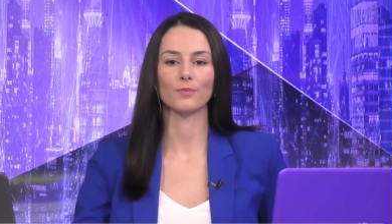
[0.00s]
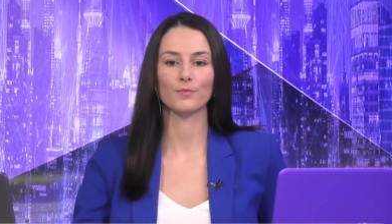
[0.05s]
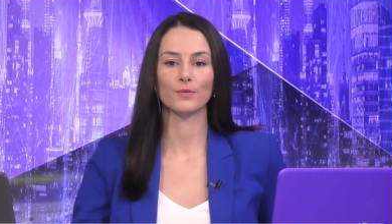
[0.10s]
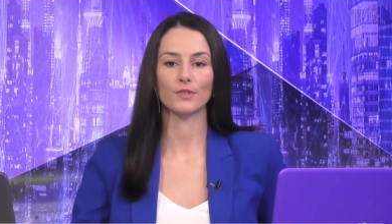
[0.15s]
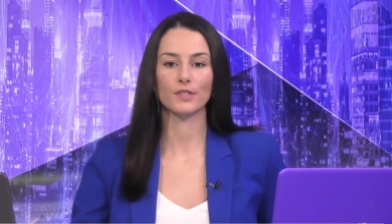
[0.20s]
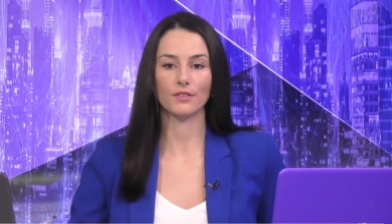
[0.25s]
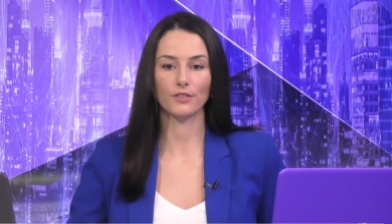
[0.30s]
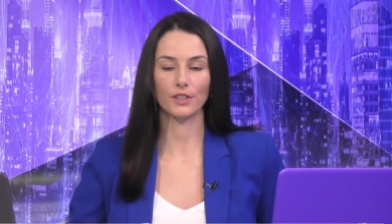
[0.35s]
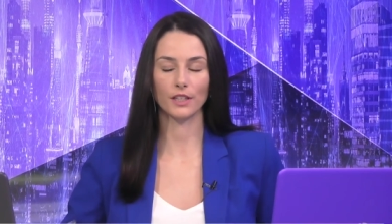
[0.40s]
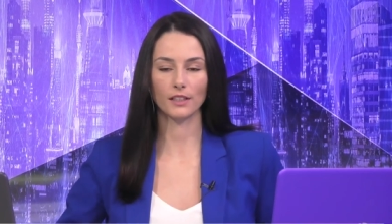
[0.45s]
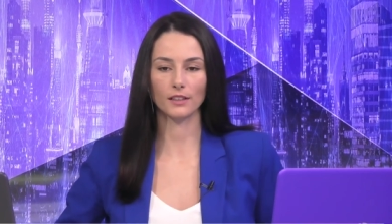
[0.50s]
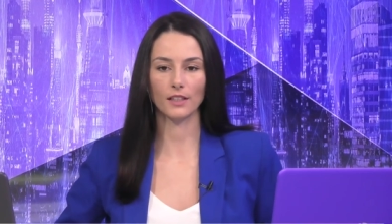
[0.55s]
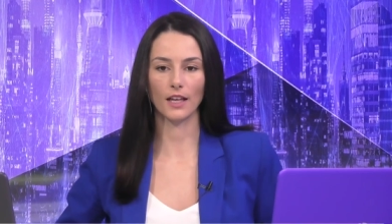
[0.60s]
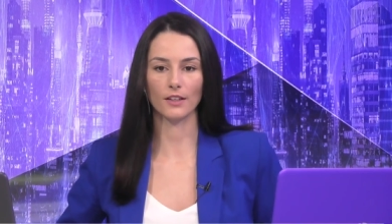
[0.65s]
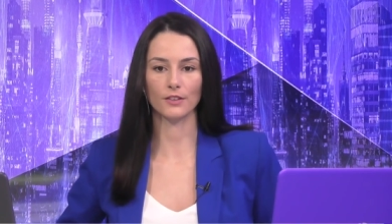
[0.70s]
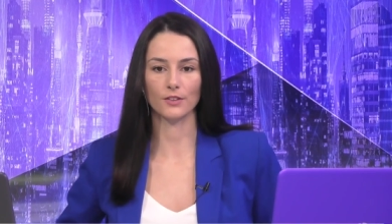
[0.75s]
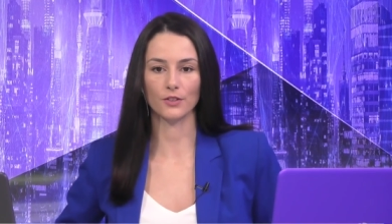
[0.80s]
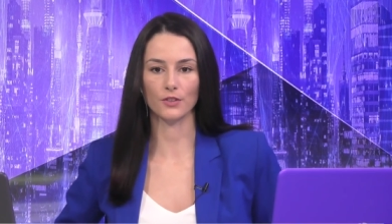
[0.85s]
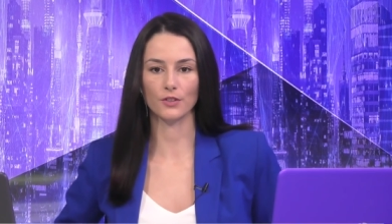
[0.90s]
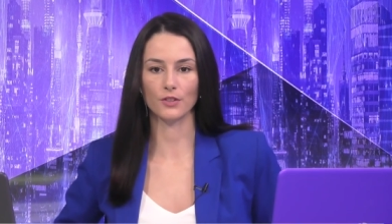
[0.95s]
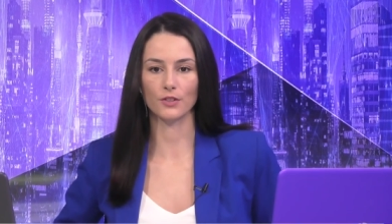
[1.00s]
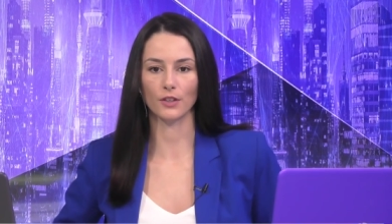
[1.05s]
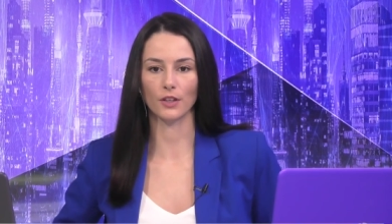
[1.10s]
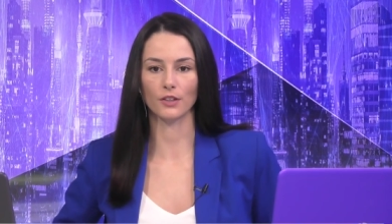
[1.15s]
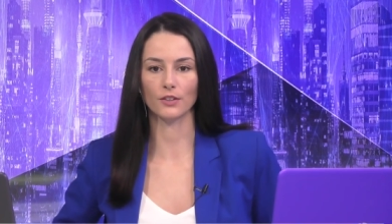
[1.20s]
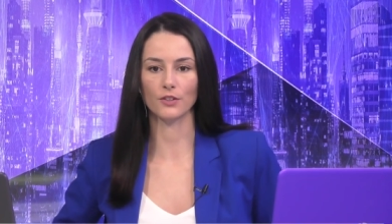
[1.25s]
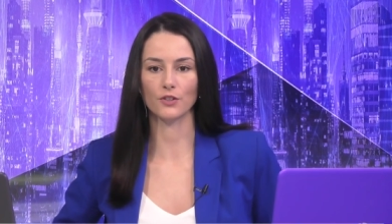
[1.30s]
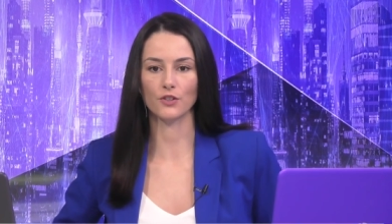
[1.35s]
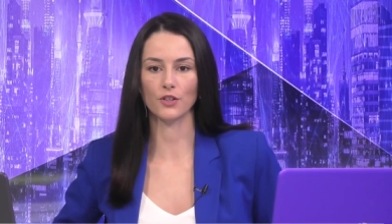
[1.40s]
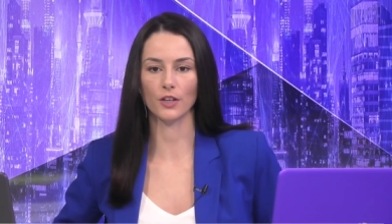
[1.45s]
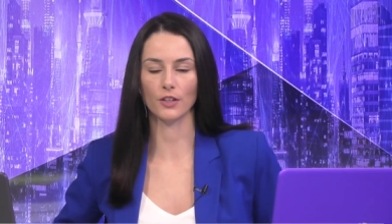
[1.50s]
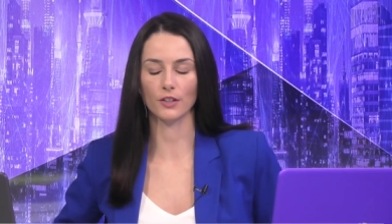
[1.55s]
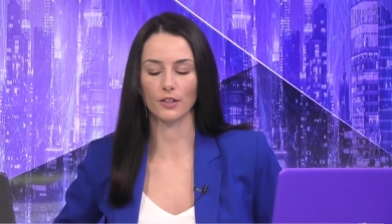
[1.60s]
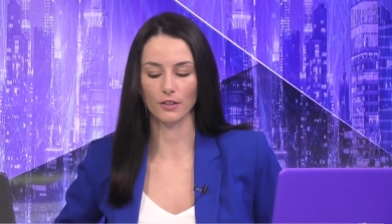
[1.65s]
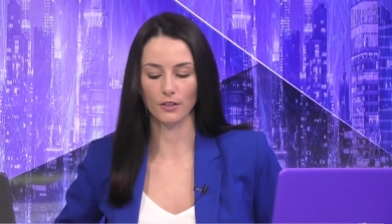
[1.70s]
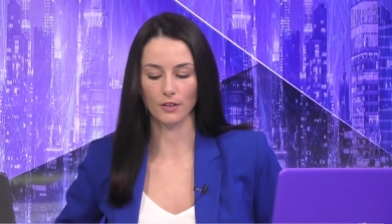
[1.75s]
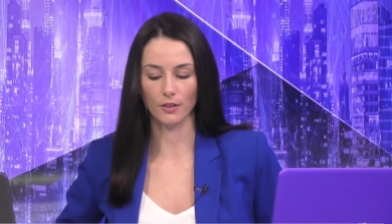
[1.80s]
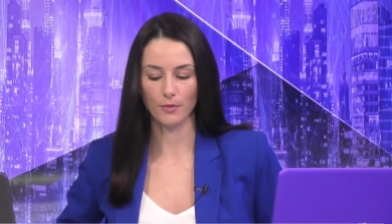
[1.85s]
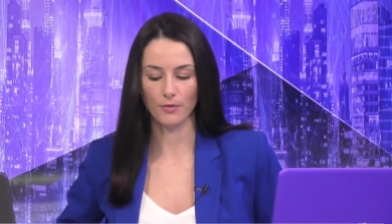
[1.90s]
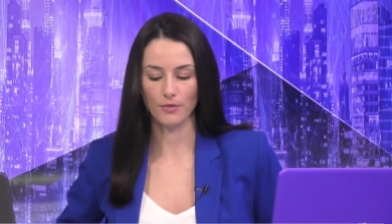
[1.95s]
Steven Englander, uh, Standard
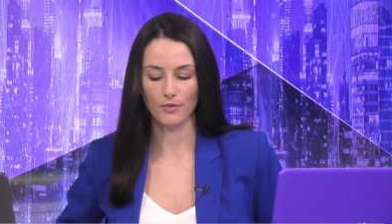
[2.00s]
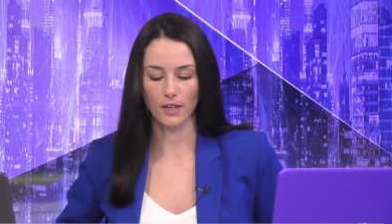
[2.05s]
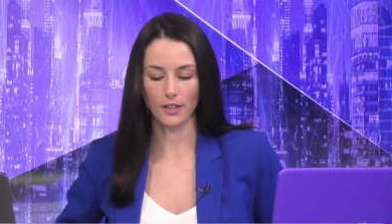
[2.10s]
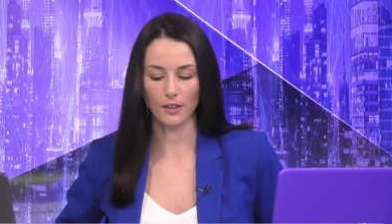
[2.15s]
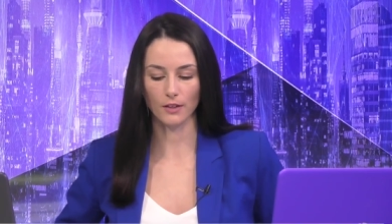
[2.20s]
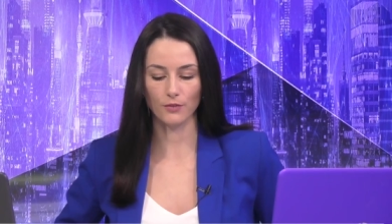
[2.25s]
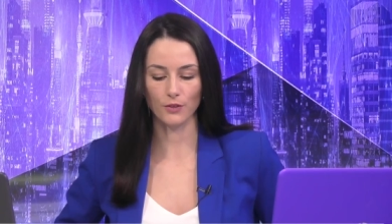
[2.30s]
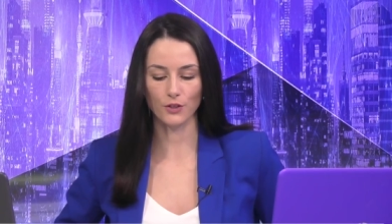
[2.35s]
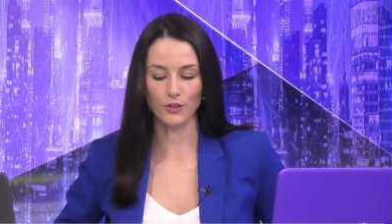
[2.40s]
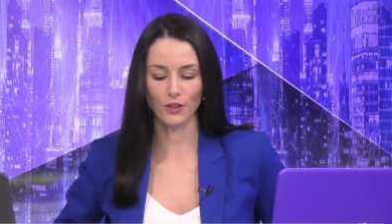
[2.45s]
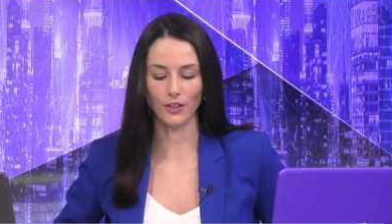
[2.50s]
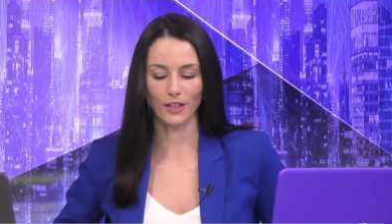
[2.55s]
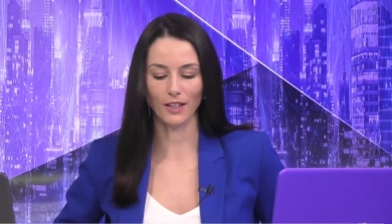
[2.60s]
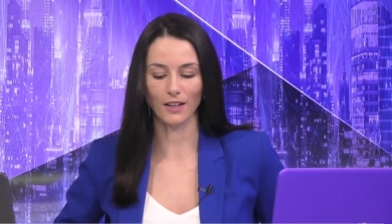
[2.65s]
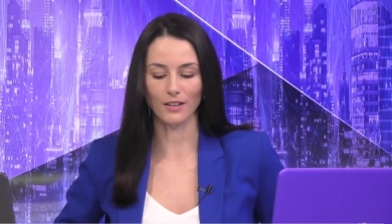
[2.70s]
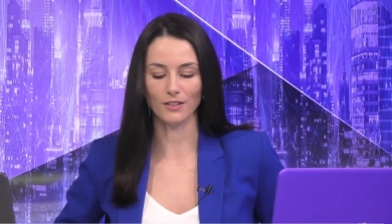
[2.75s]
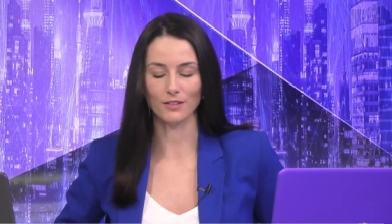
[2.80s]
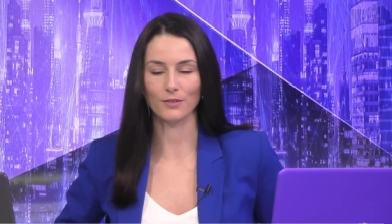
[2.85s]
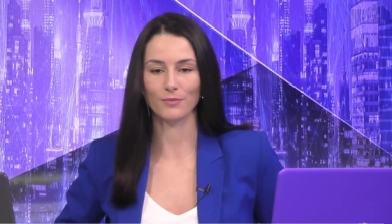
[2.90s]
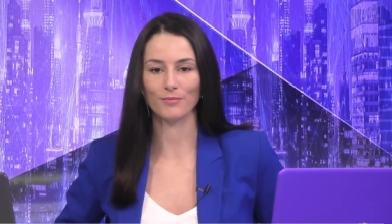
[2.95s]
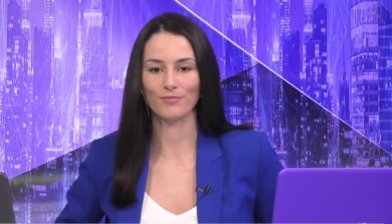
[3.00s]
Chartered. Thank you for joining thank us.